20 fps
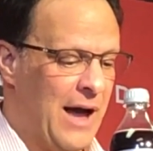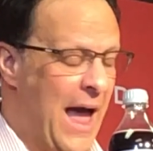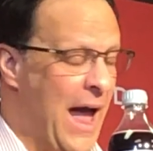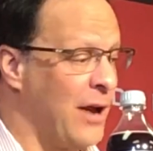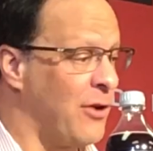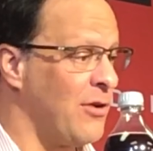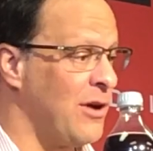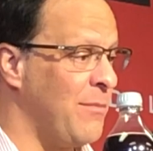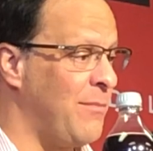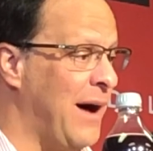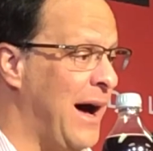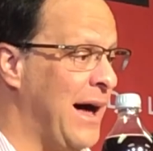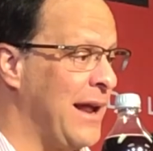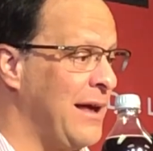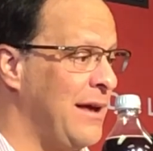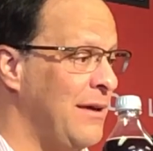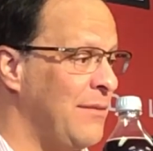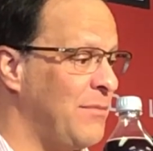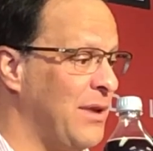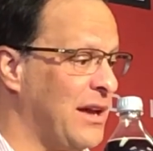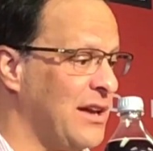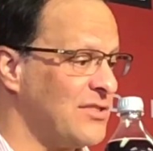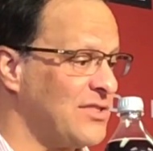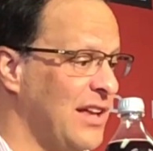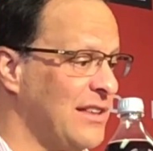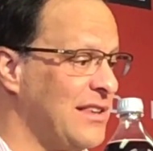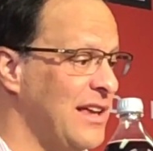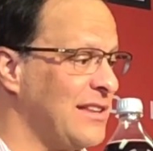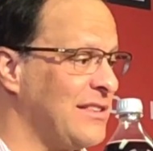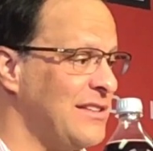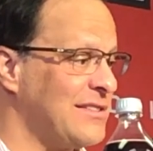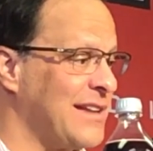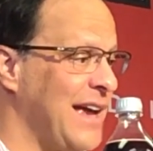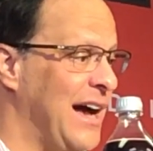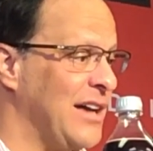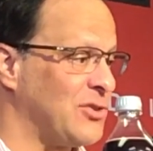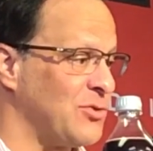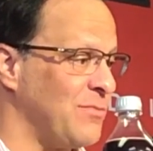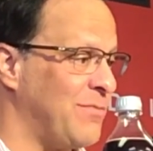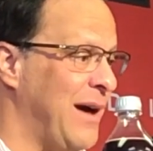angry about it, because I think these
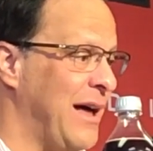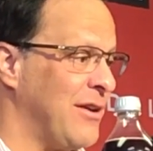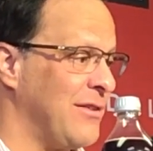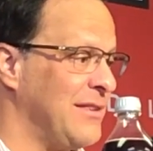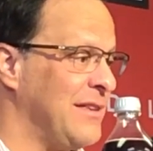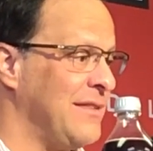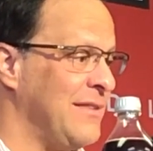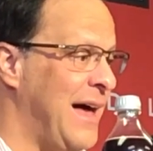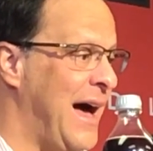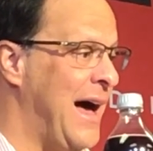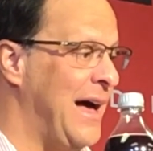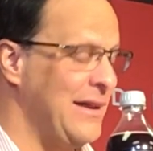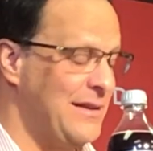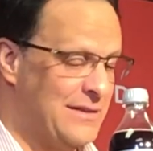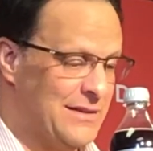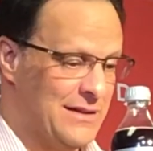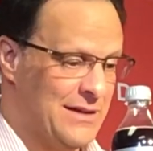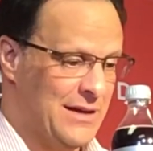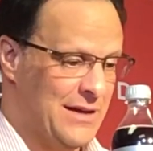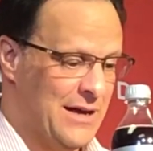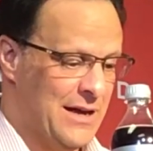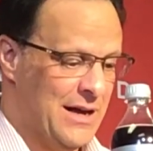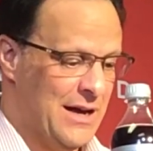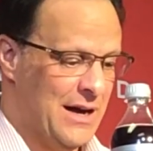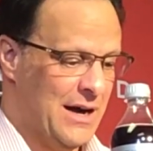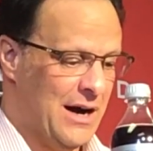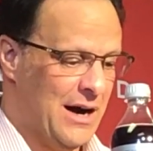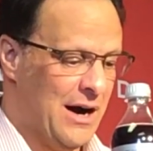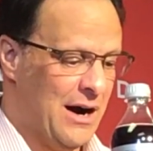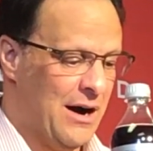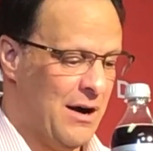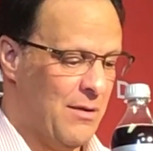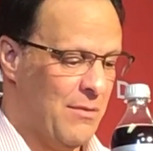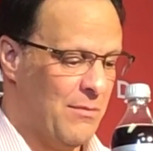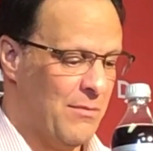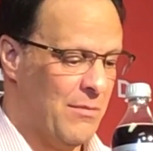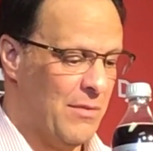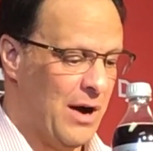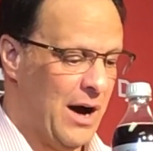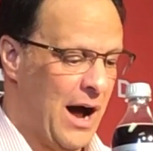guys are better than that.
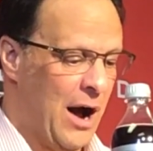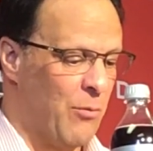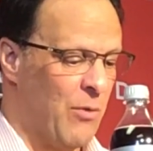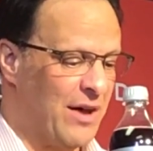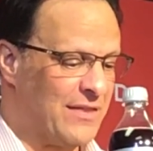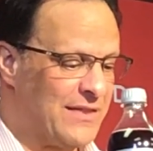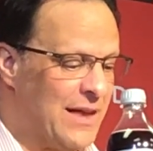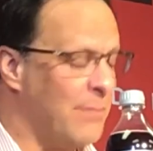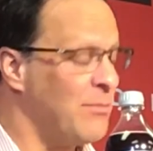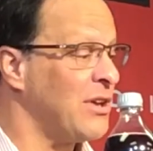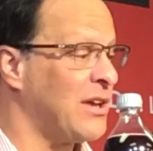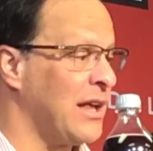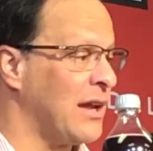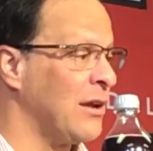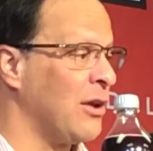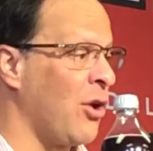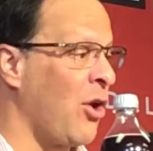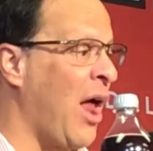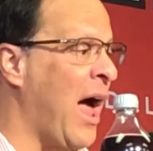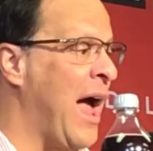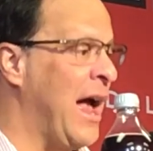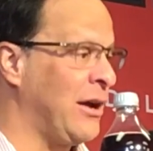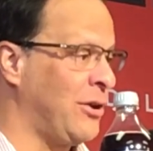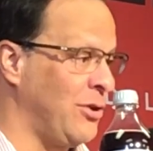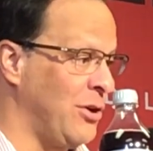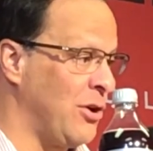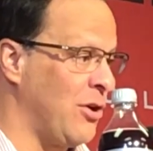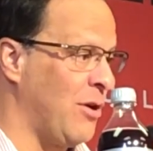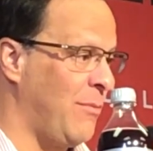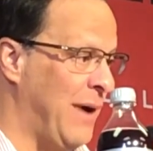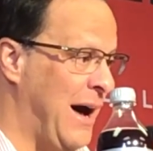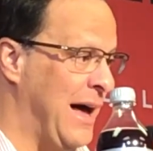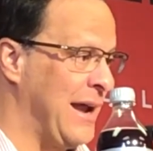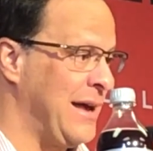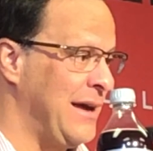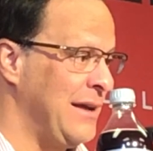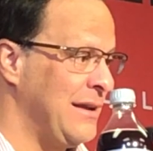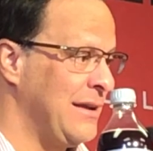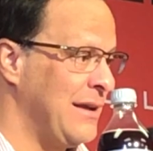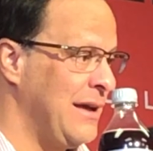I want them to get a little angrier
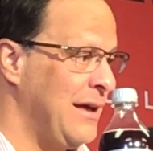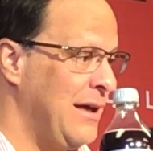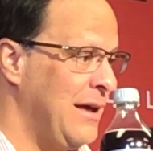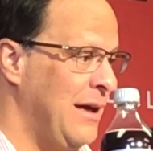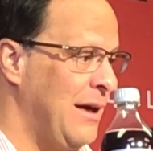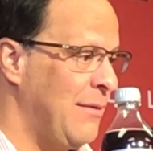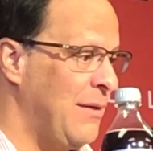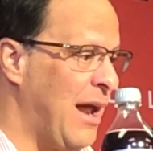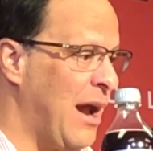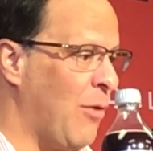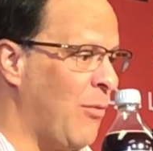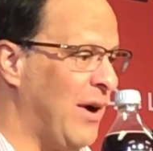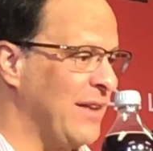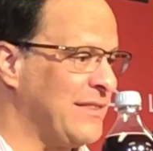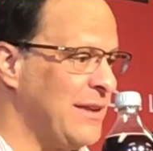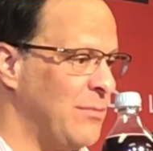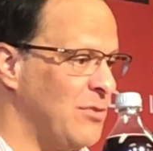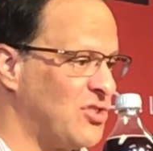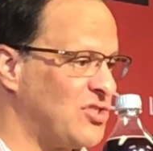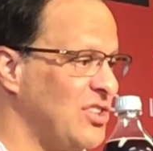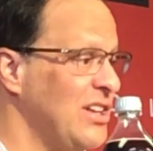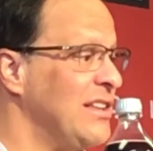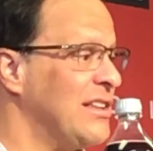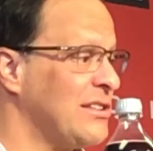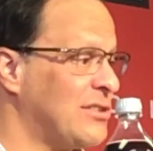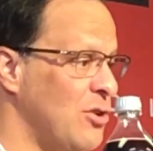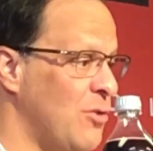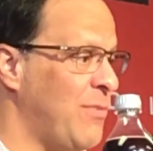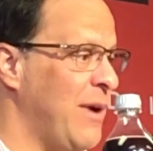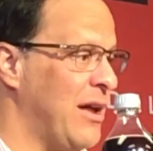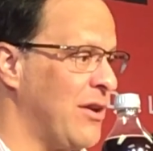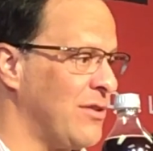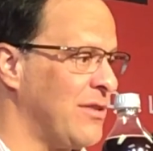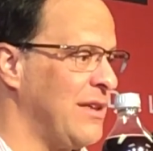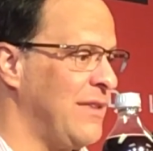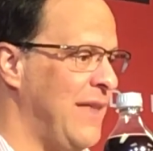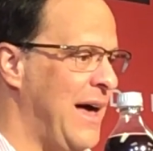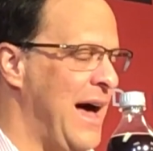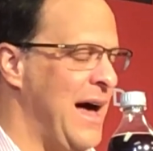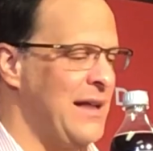about it, and I want them to see that they're better
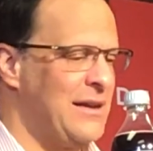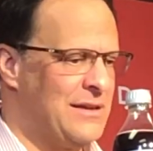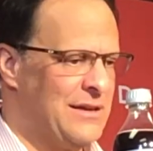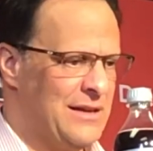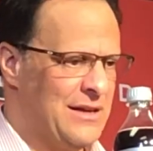than that.